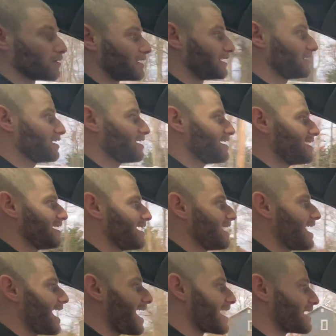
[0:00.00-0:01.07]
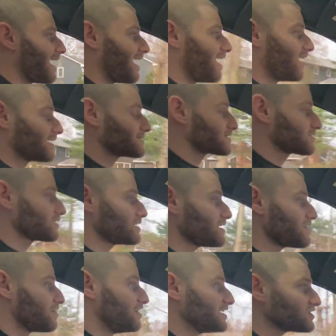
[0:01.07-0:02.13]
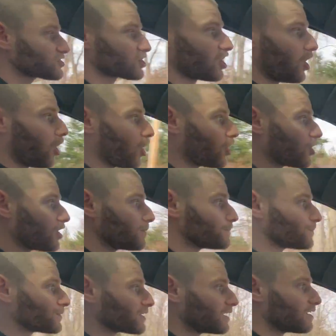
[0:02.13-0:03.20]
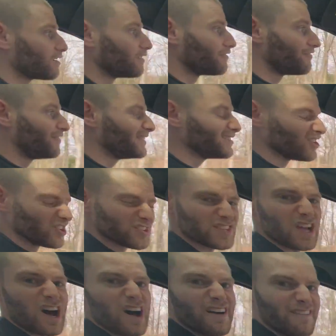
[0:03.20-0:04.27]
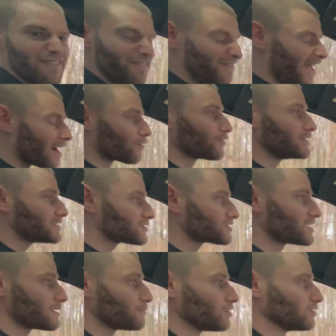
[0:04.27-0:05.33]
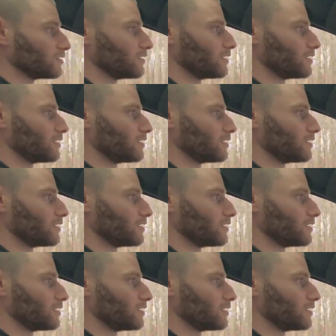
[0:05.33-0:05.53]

in, and honestly, this car feels very similar.